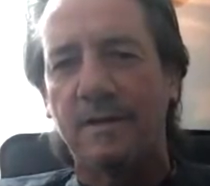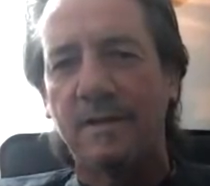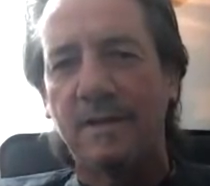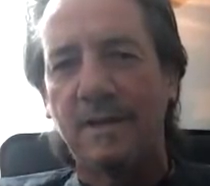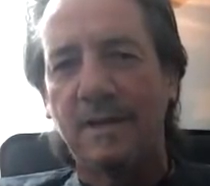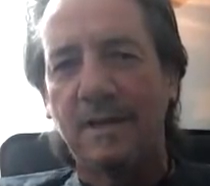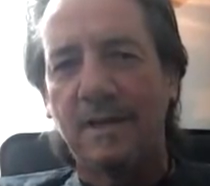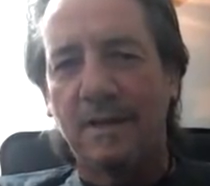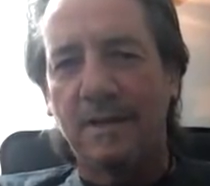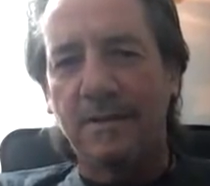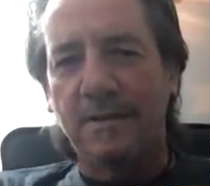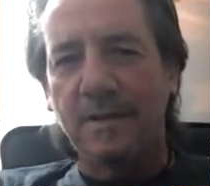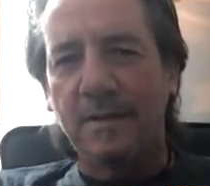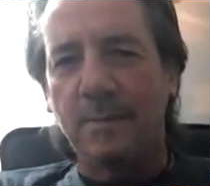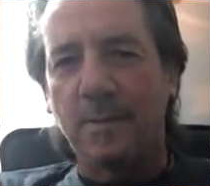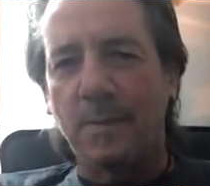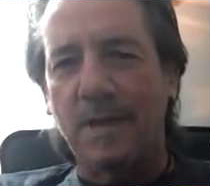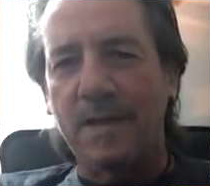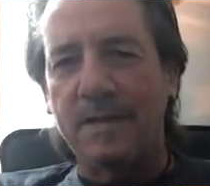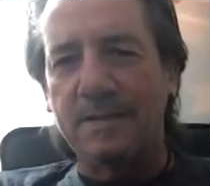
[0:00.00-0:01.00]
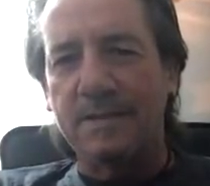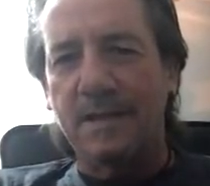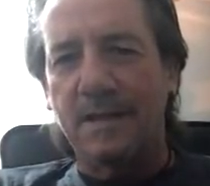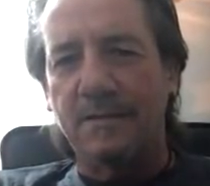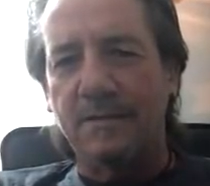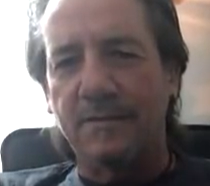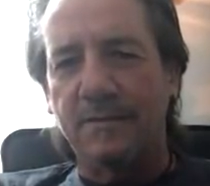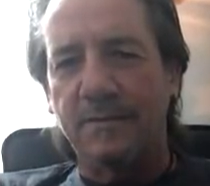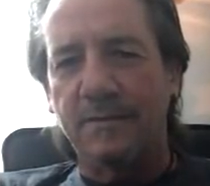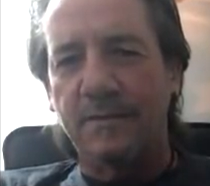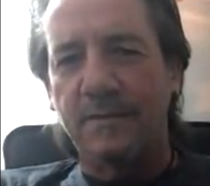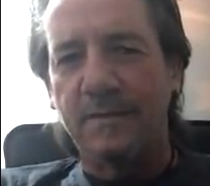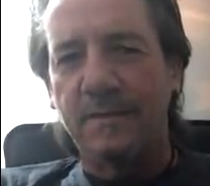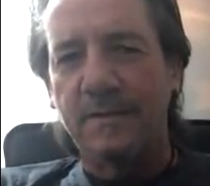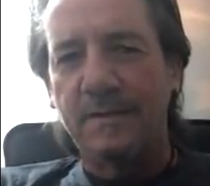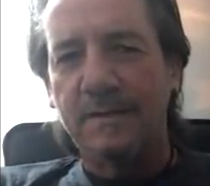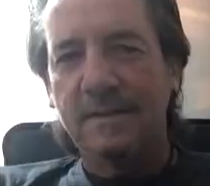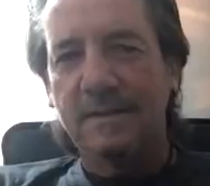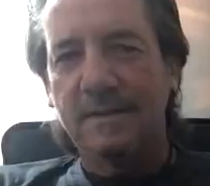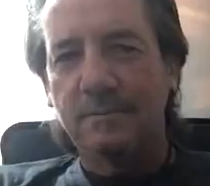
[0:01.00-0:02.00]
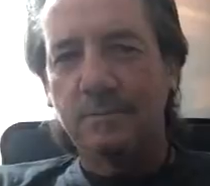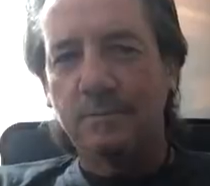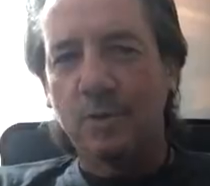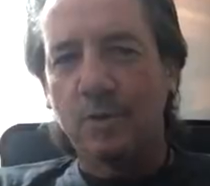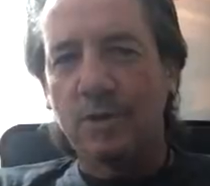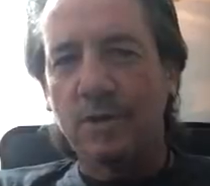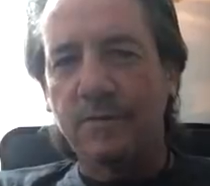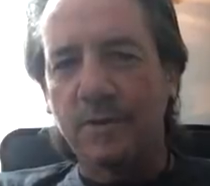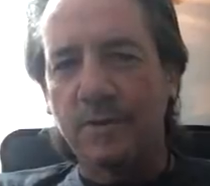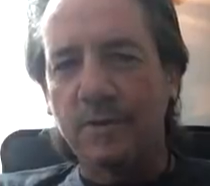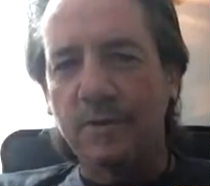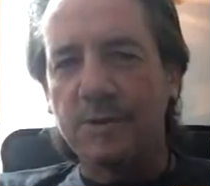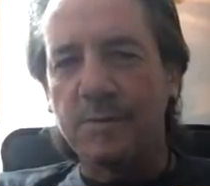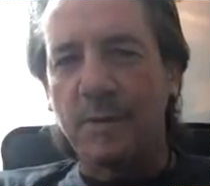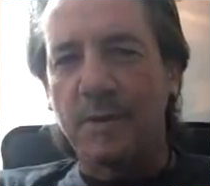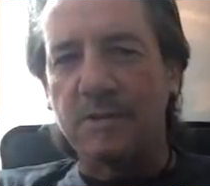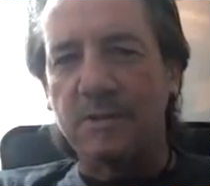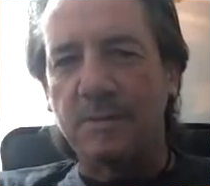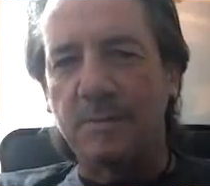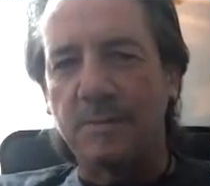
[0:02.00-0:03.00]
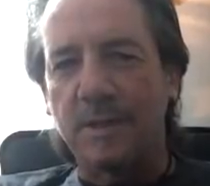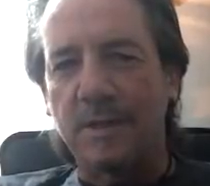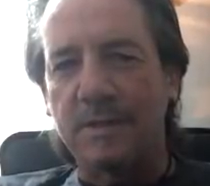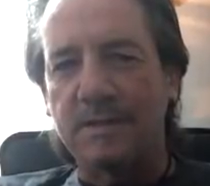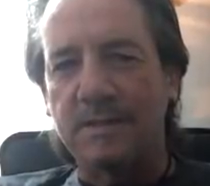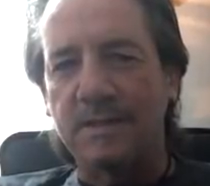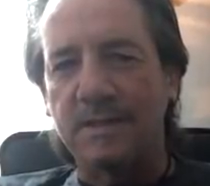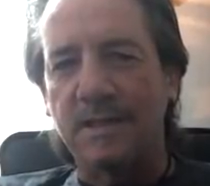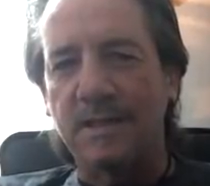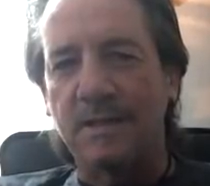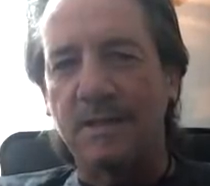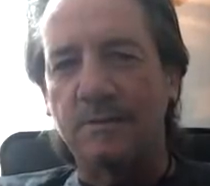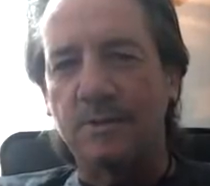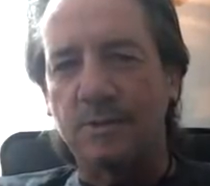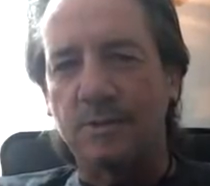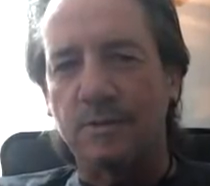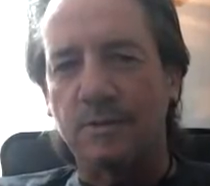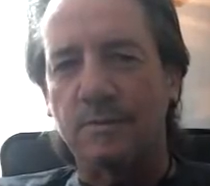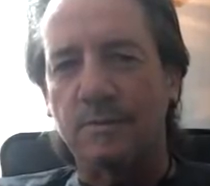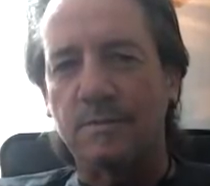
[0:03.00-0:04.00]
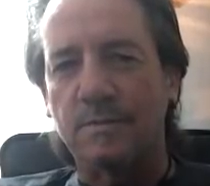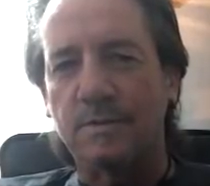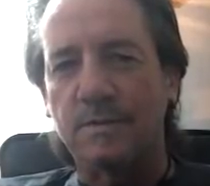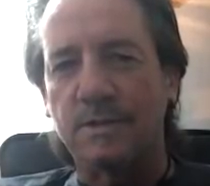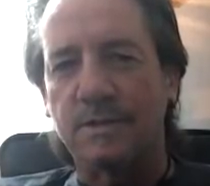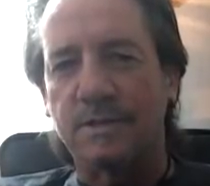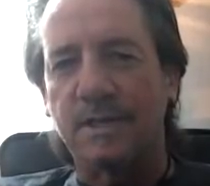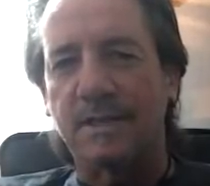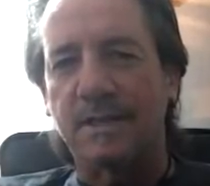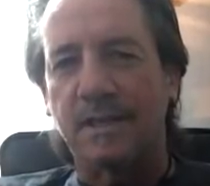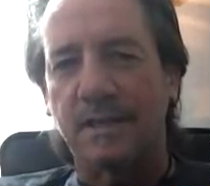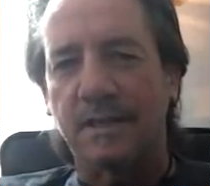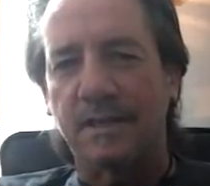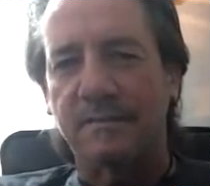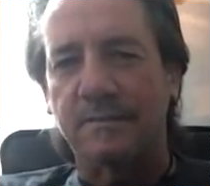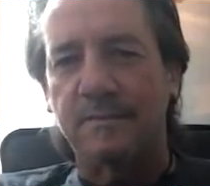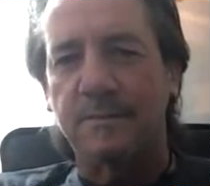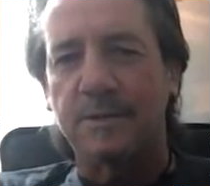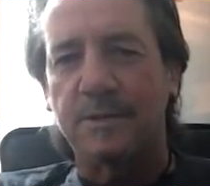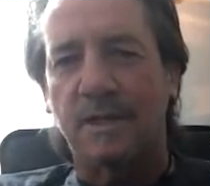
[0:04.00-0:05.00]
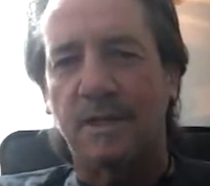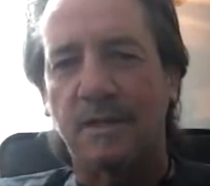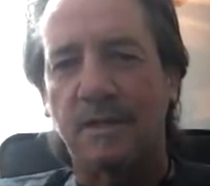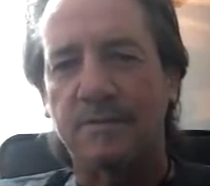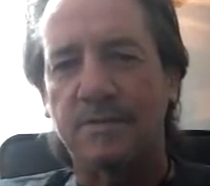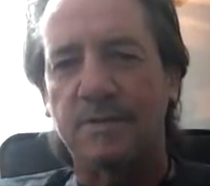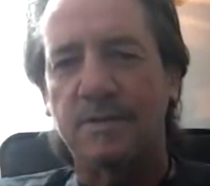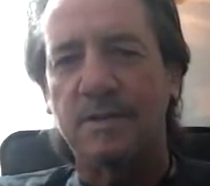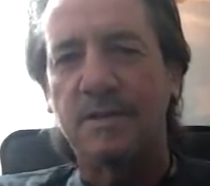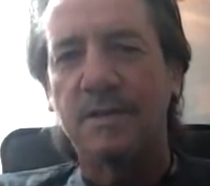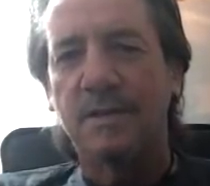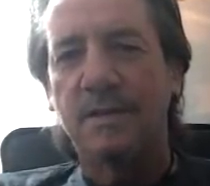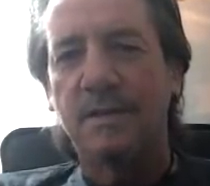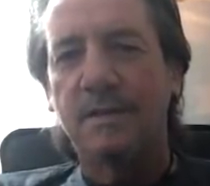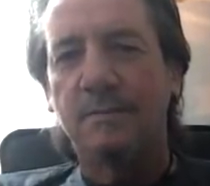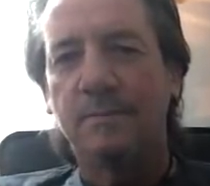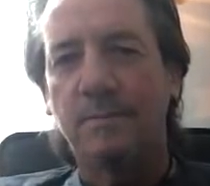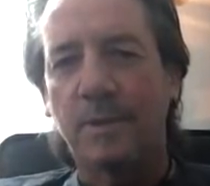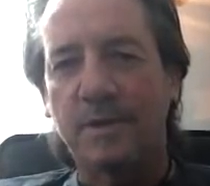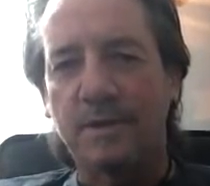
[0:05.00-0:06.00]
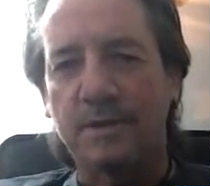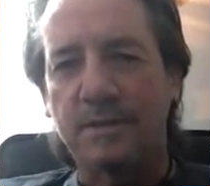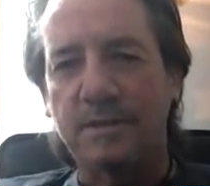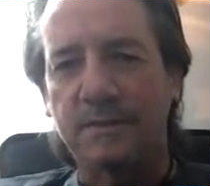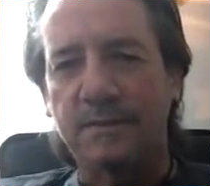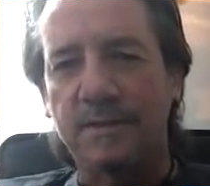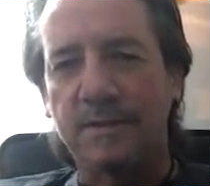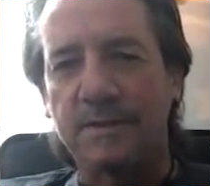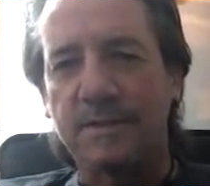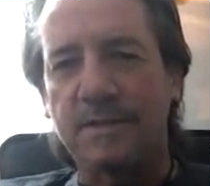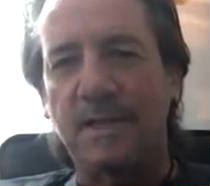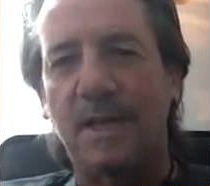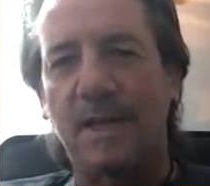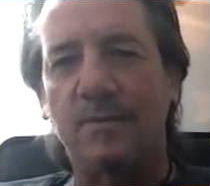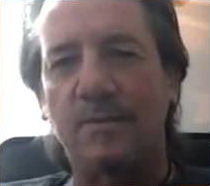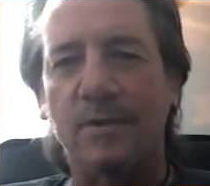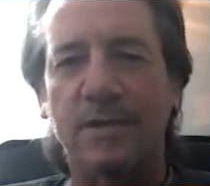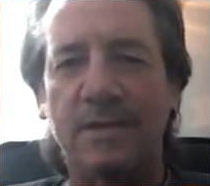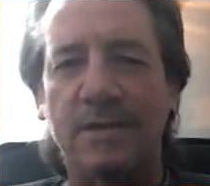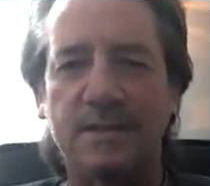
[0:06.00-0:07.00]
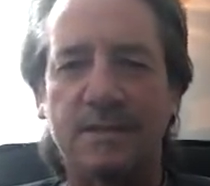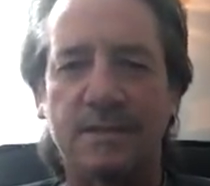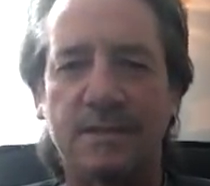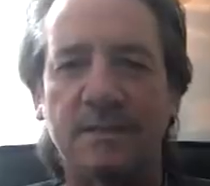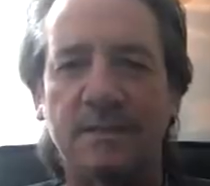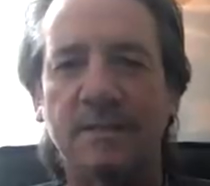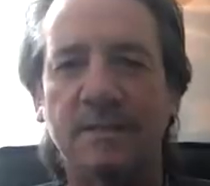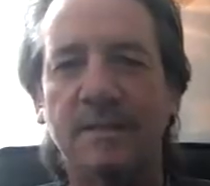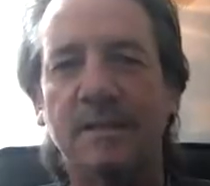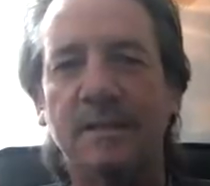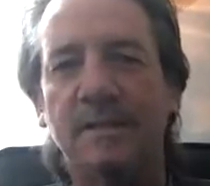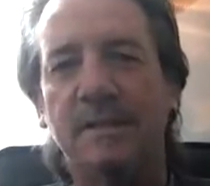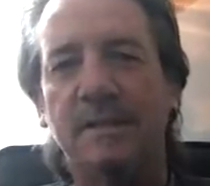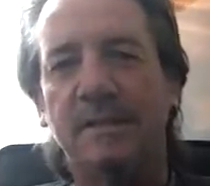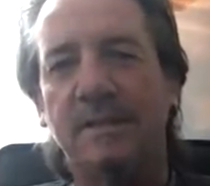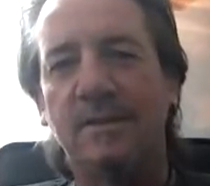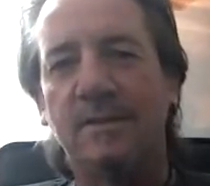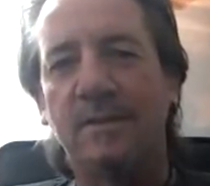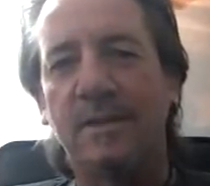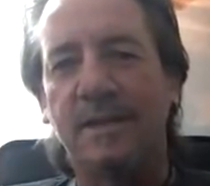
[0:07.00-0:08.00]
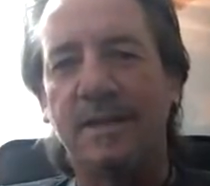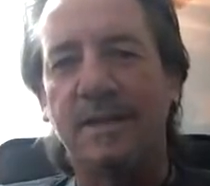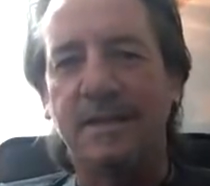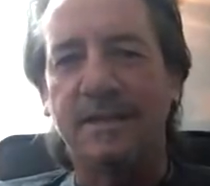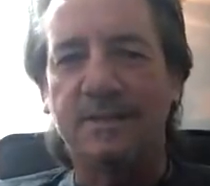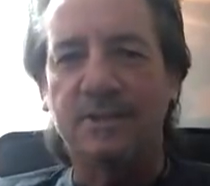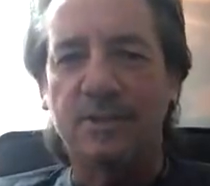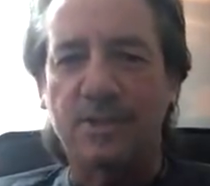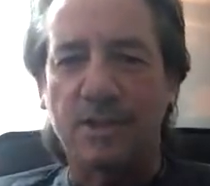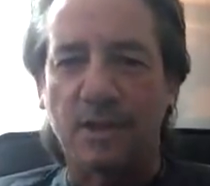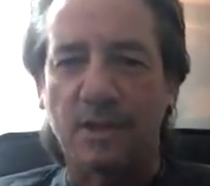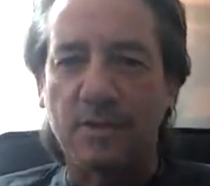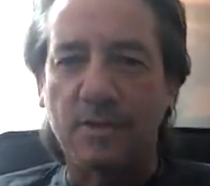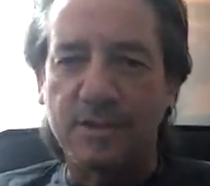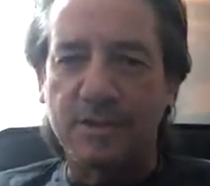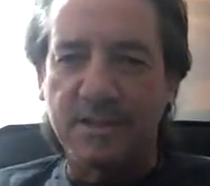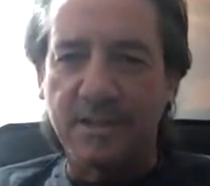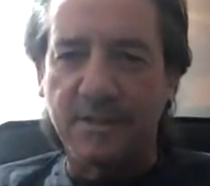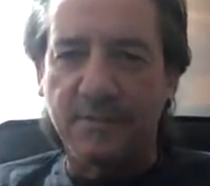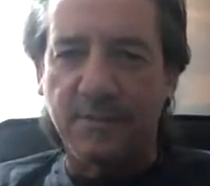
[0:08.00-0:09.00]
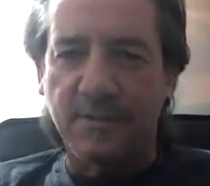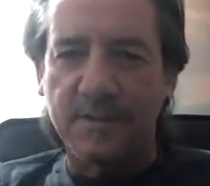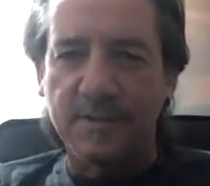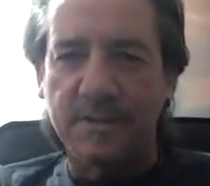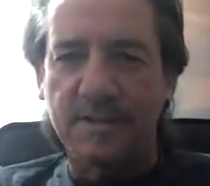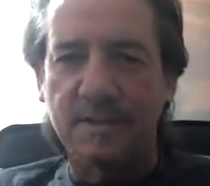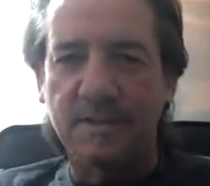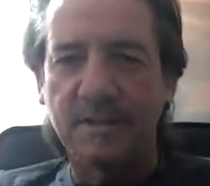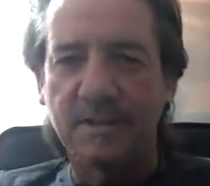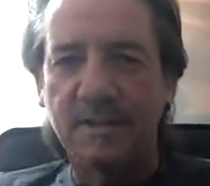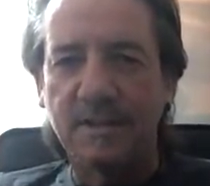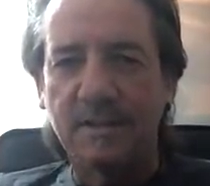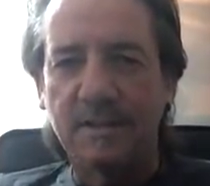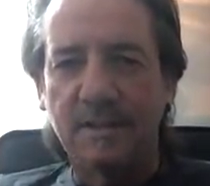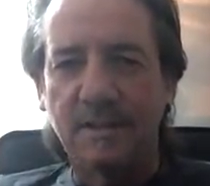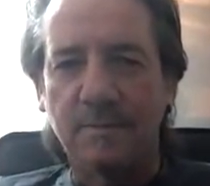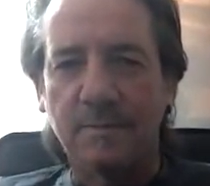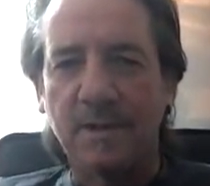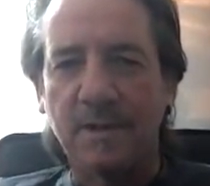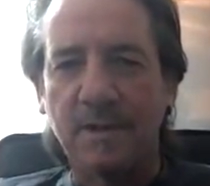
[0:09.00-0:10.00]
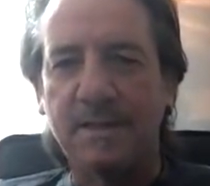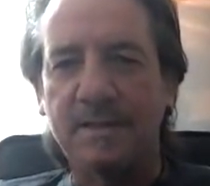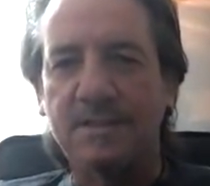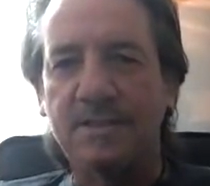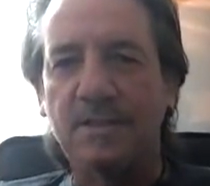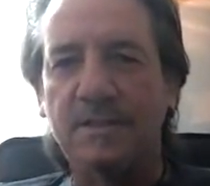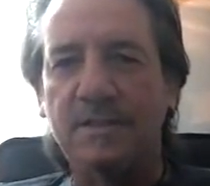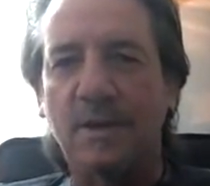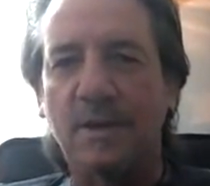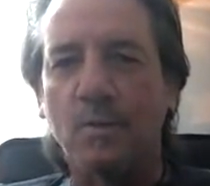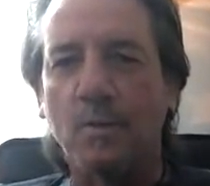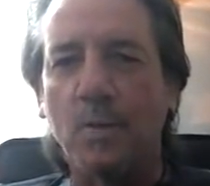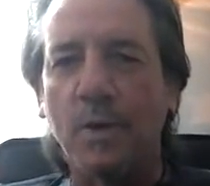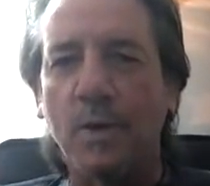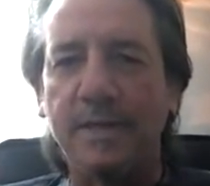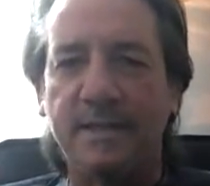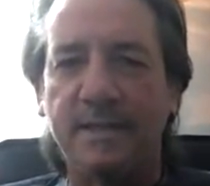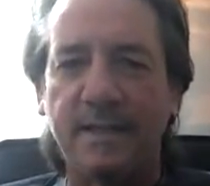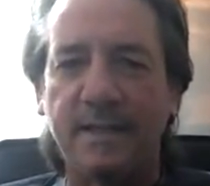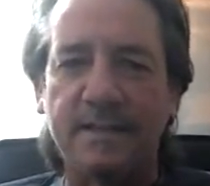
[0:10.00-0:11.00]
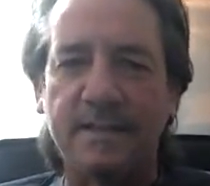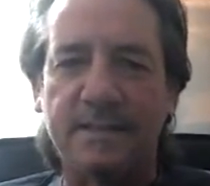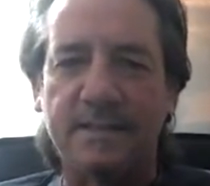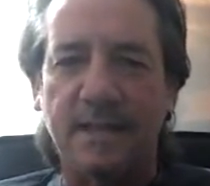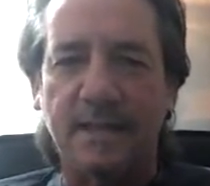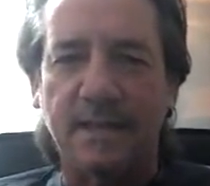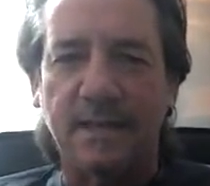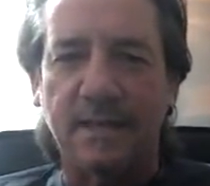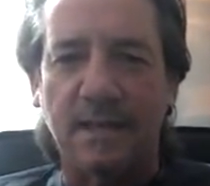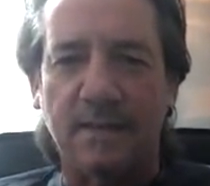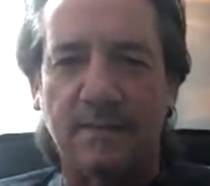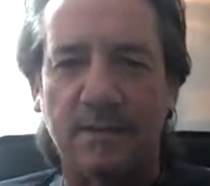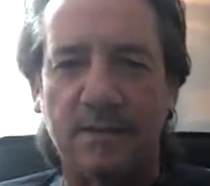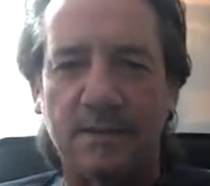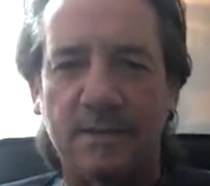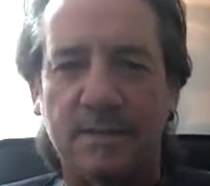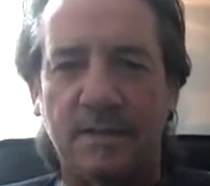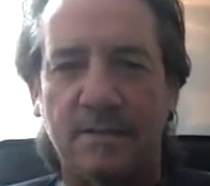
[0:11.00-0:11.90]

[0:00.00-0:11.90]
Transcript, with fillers: I think the players have more of a responsibility now to take care of themselves because of the salaries, and you know, it just looks different. I mean, it's not that we didn't take care of ourselves.